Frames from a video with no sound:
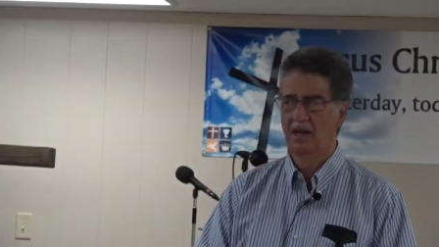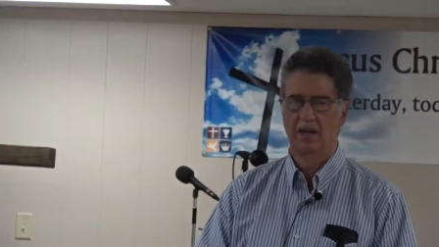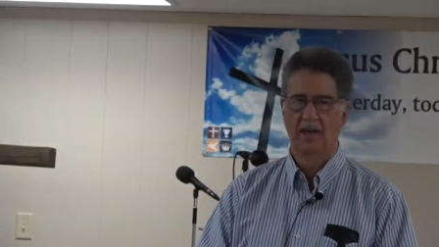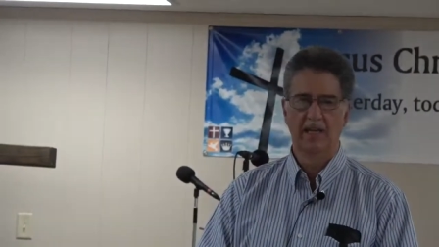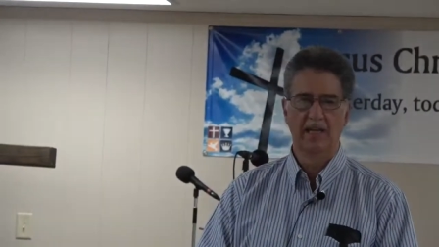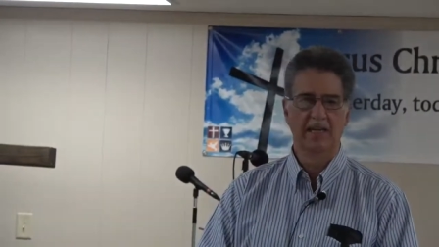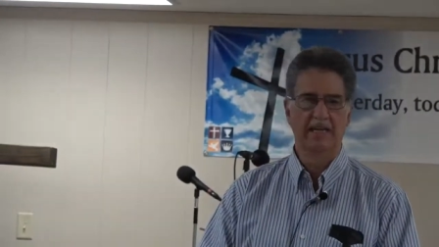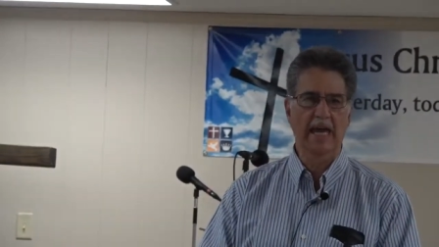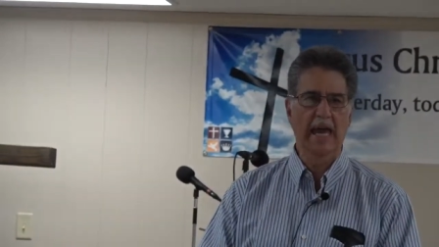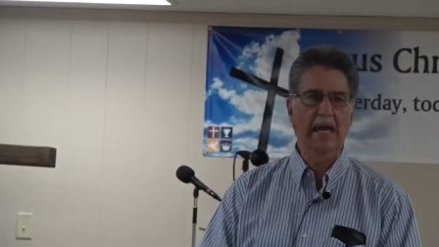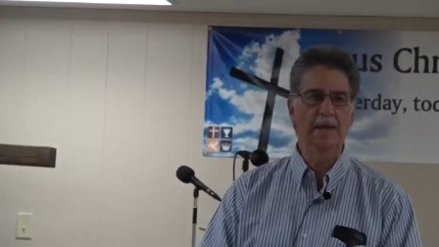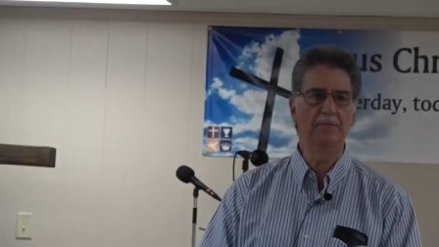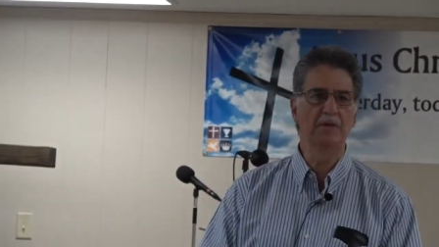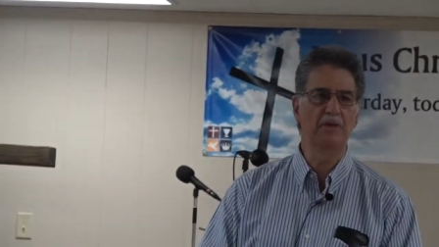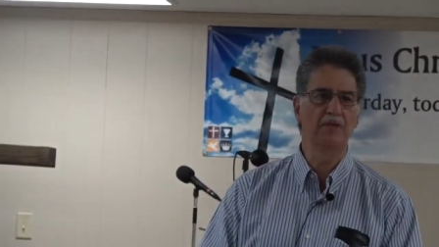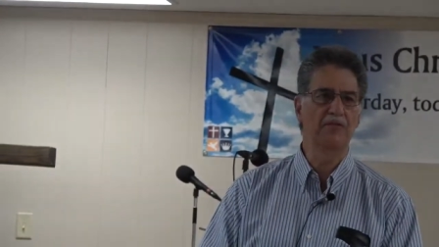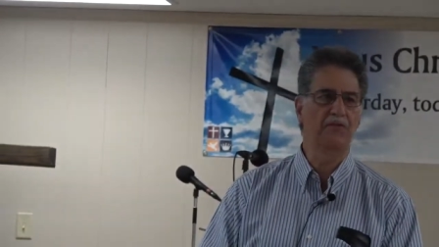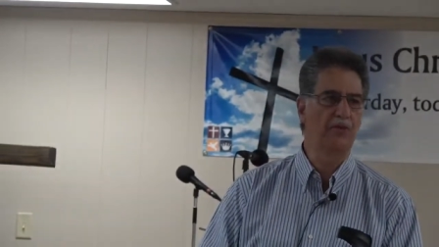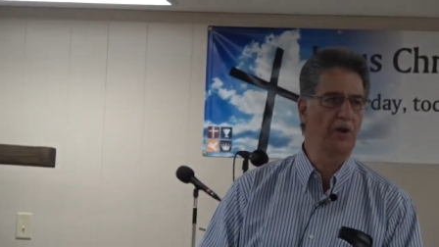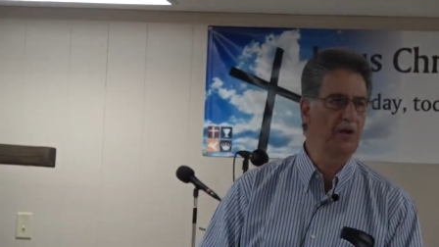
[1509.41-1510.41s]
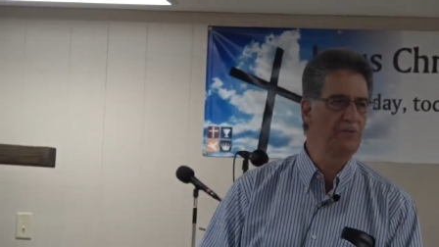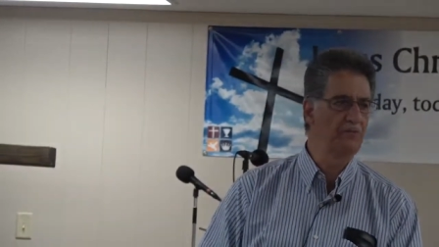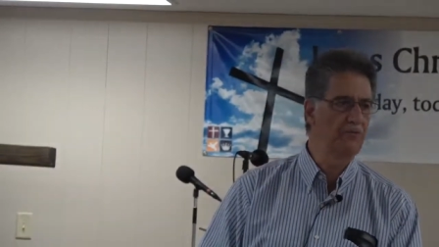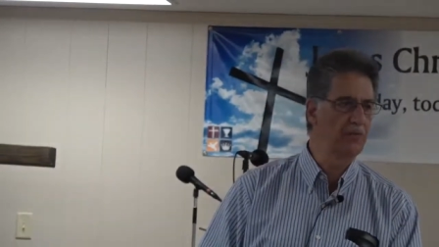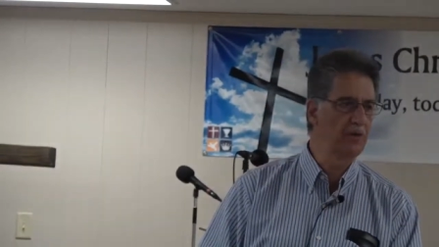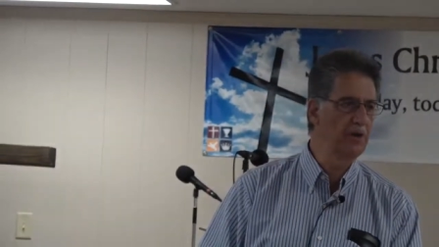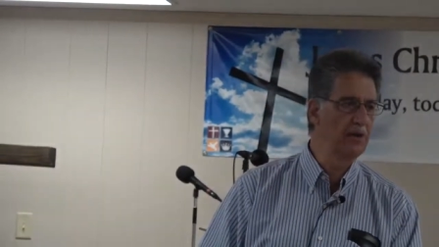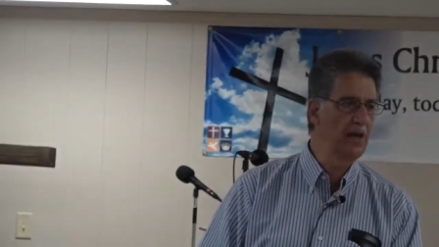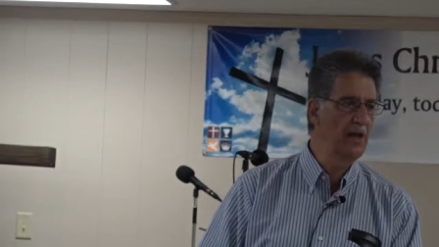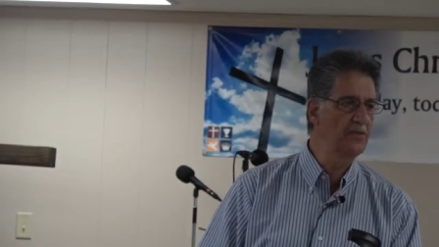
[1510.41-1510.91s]
And he came to the front
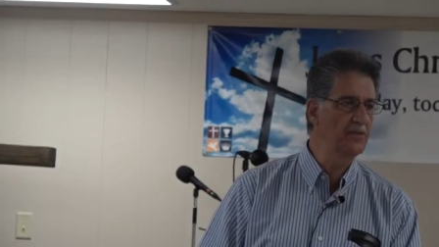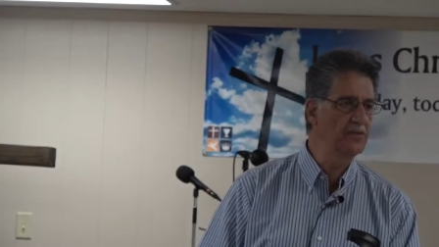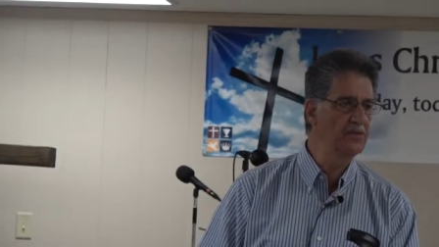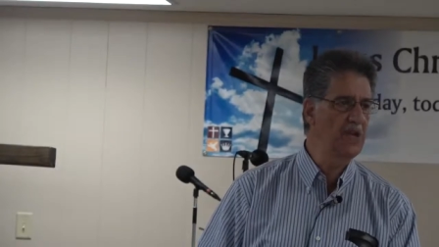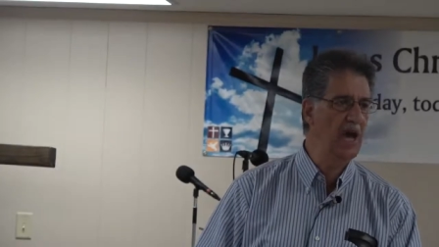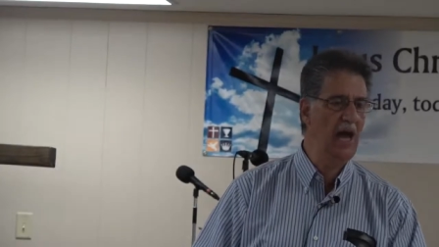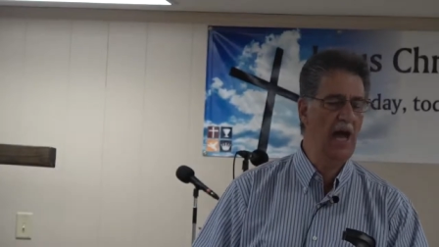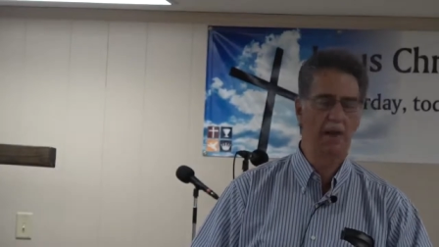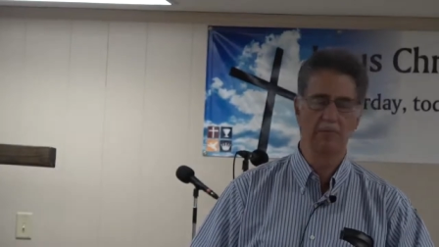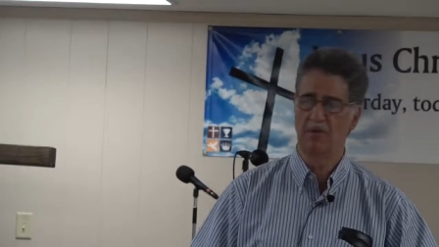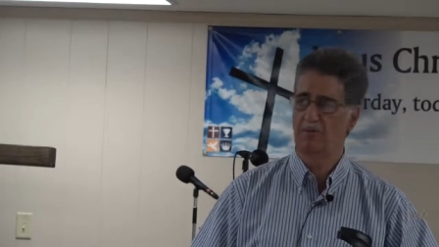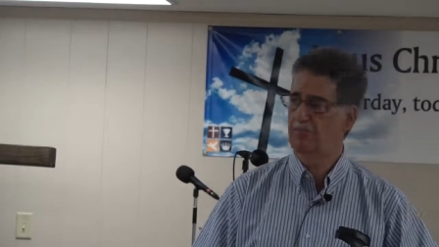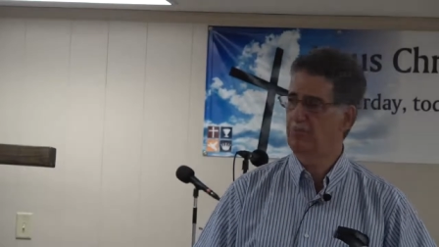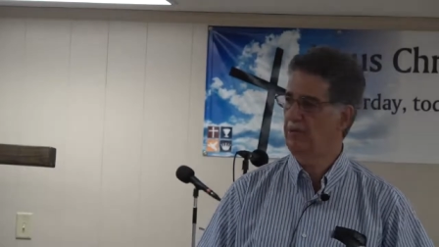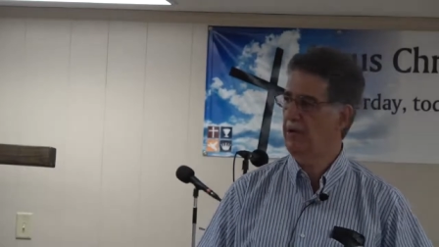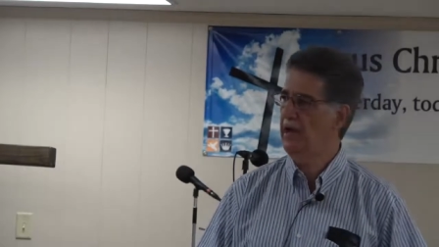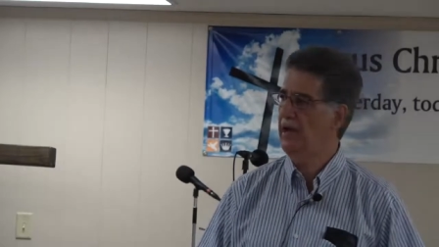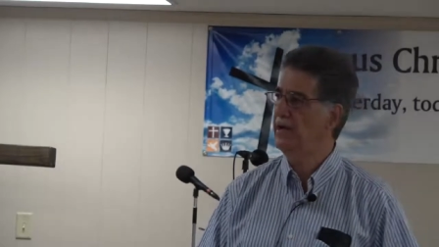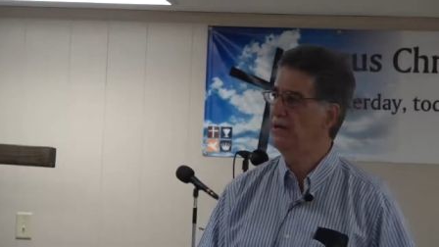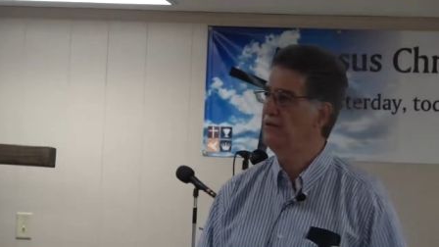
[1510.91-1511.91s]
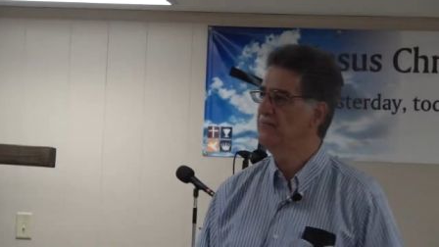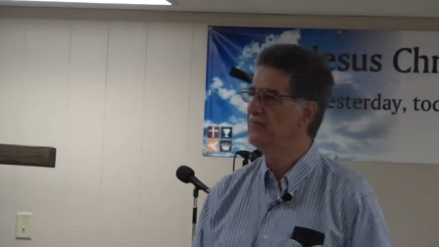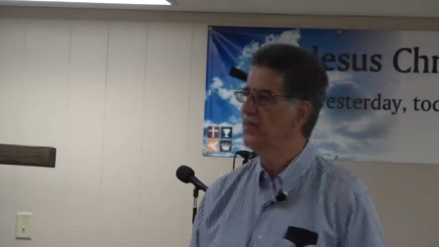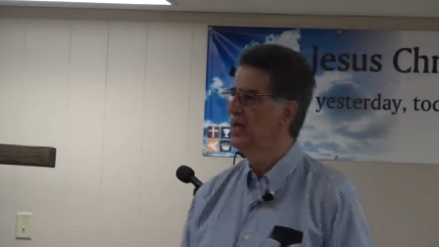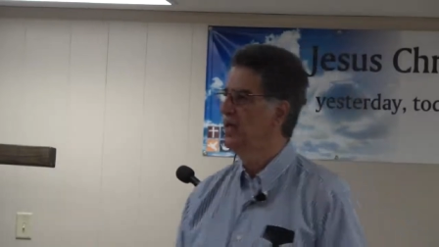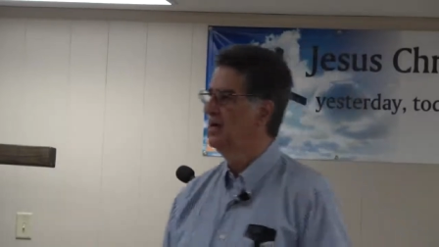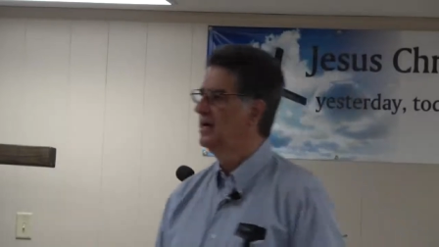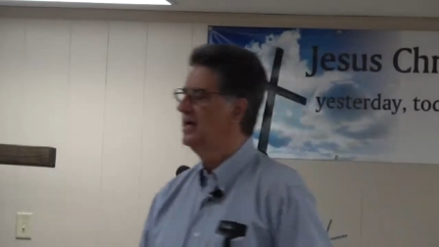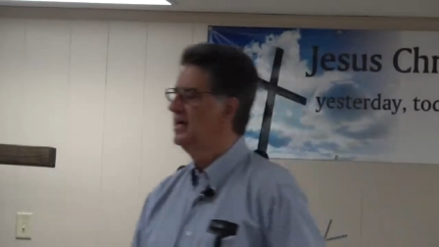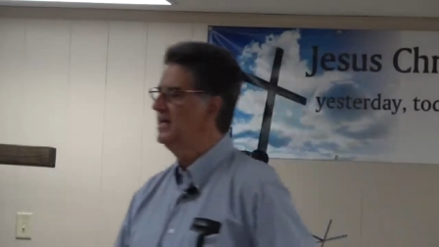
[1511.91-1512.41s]
for another time of prayer,
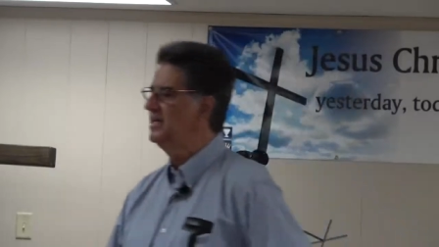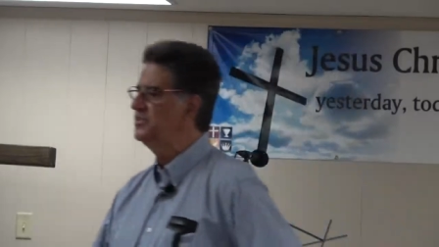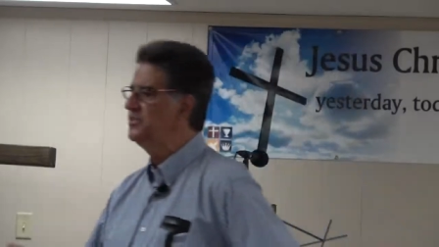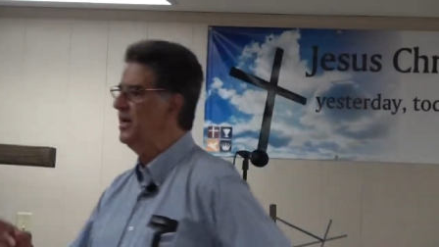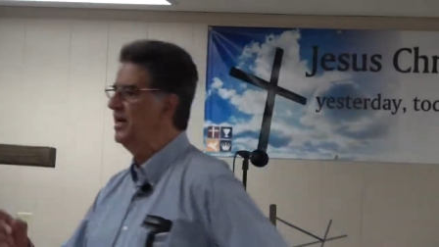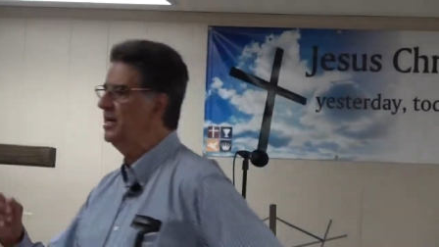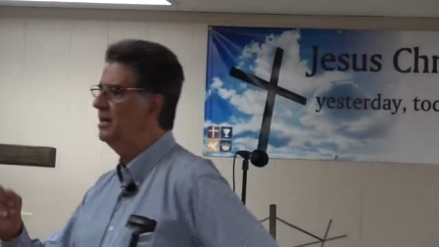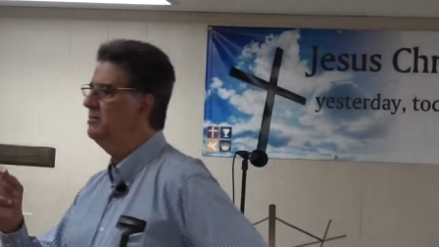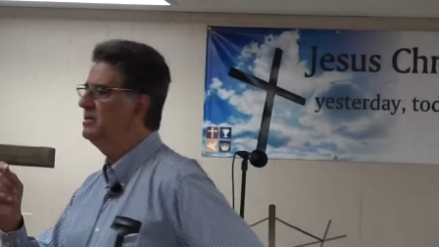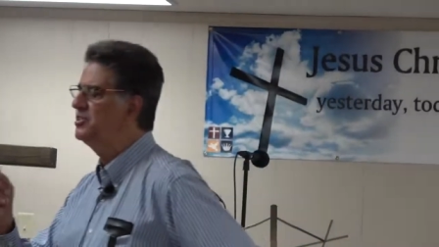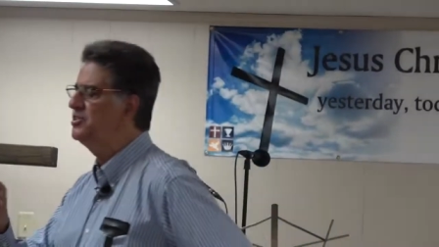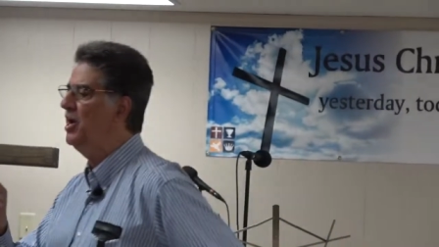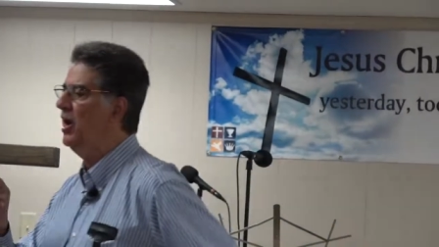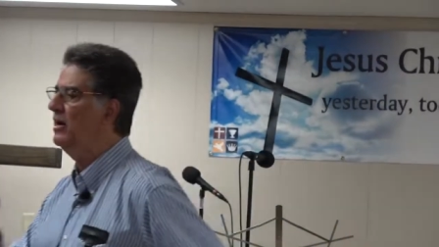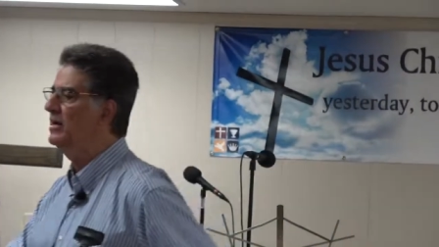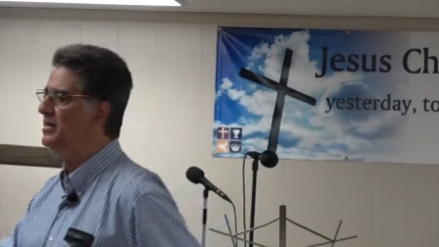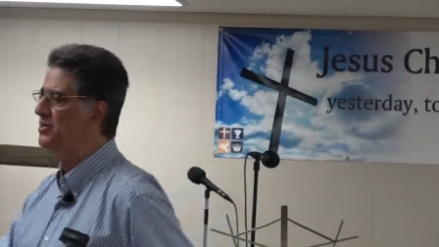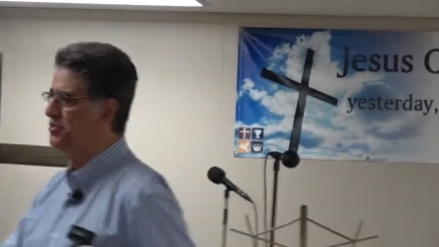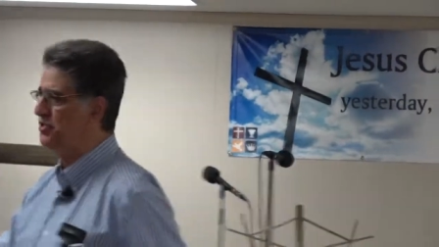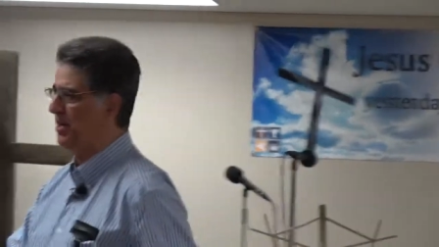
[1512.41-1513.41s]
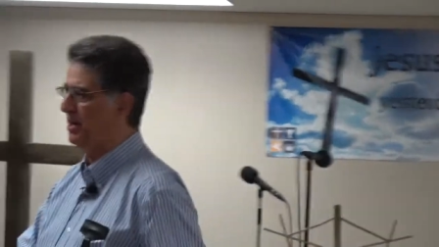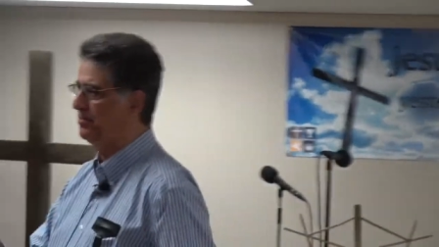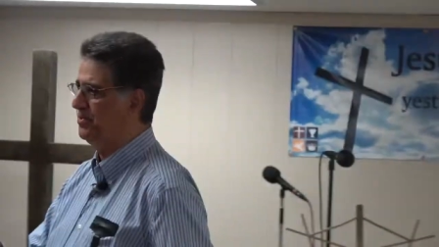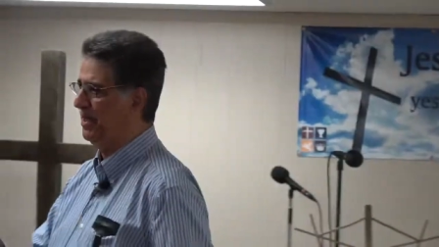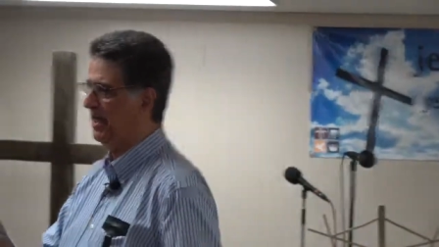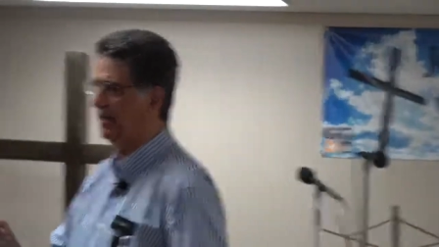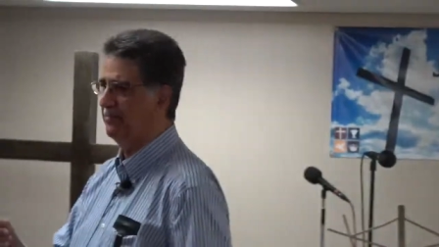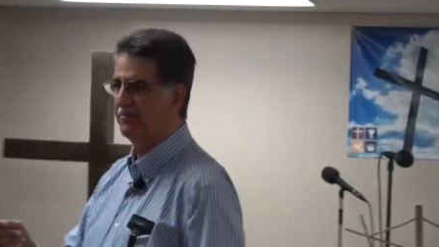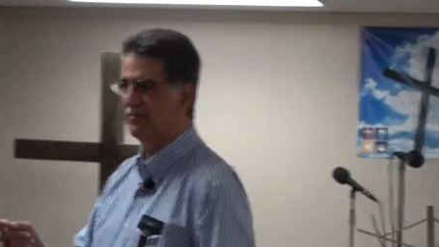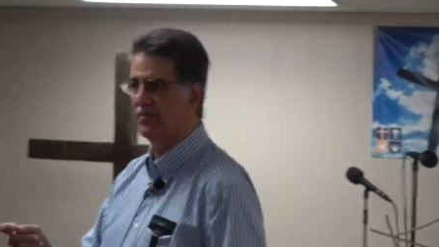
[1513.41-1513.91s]
and he said, let me tell you something.